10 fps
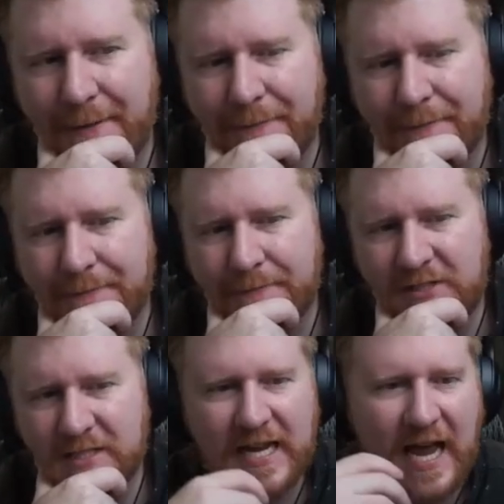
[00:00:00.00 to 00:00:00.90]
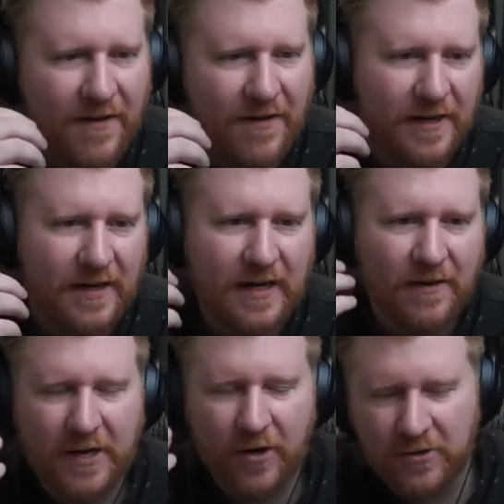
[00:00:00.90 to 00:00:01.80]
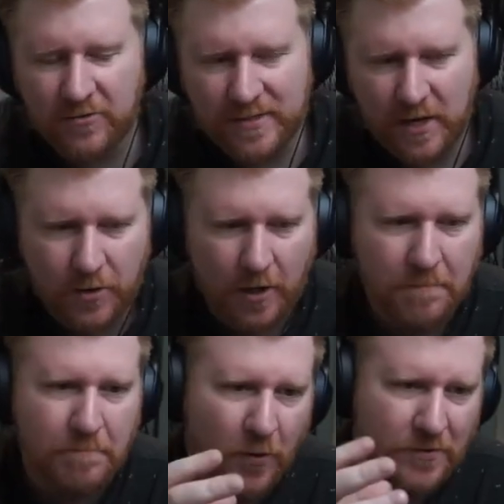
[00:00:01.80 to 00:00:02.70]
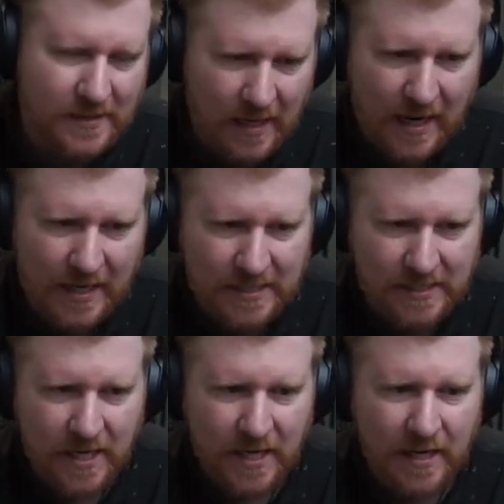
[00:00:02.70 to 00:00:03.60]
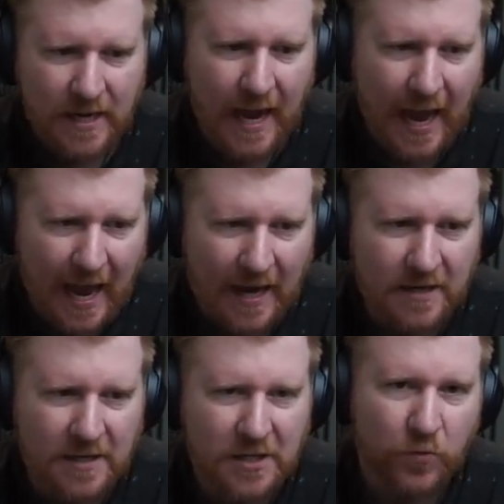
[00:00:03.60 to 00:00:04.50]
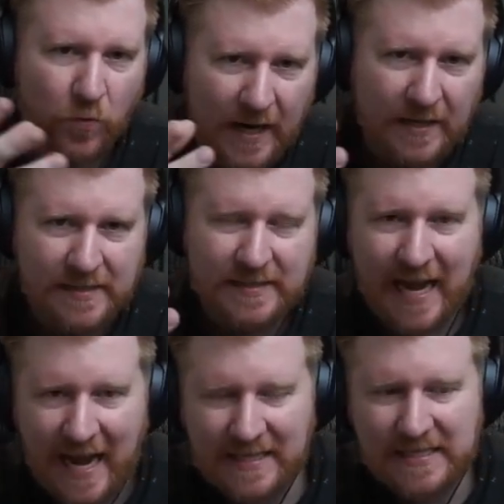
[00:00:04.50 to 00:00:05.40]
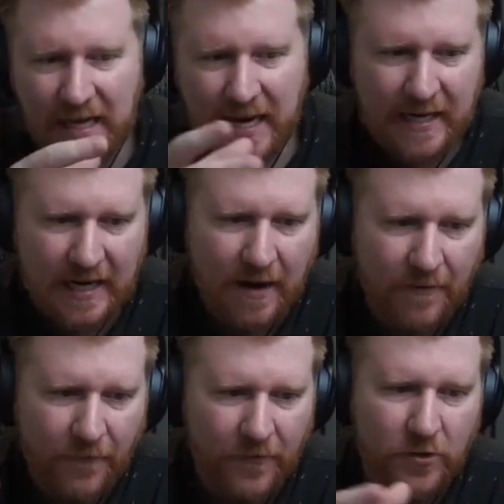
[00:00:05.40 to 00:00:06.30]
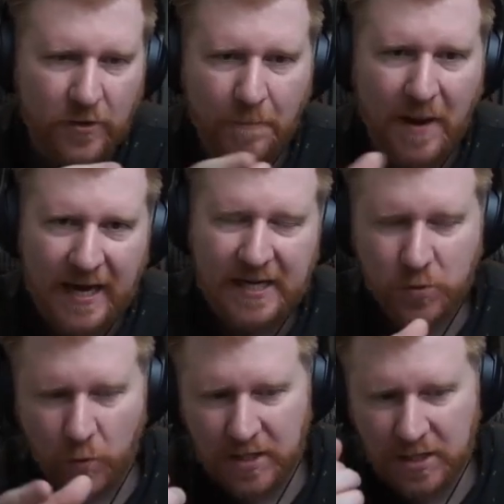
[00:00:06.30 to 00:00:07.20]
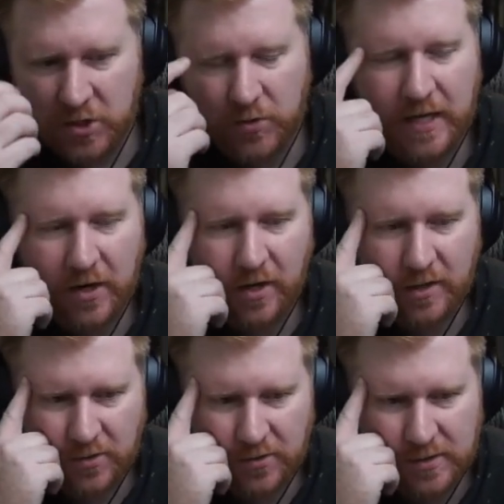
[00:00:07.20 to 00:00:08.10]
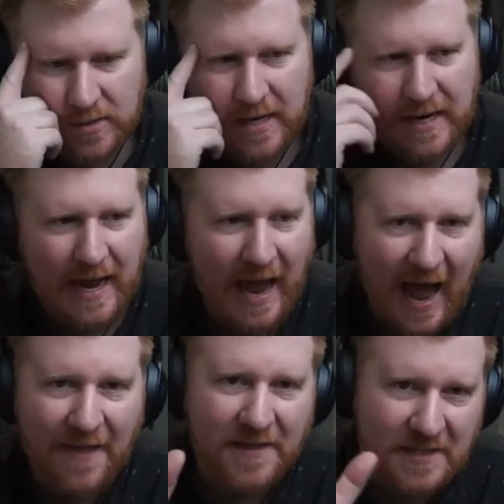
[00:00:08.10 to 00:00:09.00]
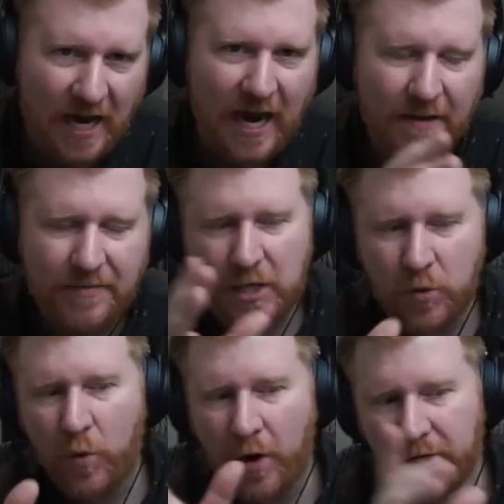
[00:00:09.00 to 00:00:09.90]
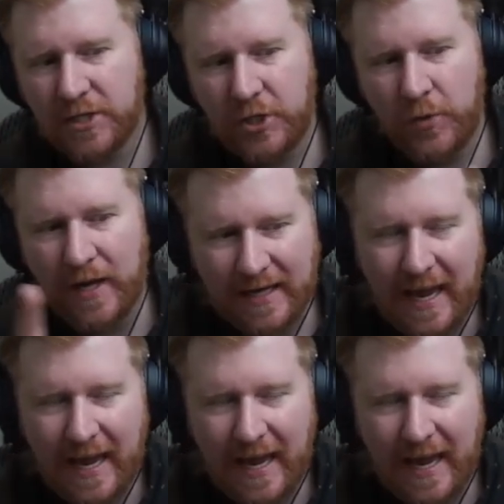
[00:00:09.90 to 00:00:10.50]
Just having enough characters out on both sides and the right stats lining up for you to banish 1 to 2 characters at the time that you want to and can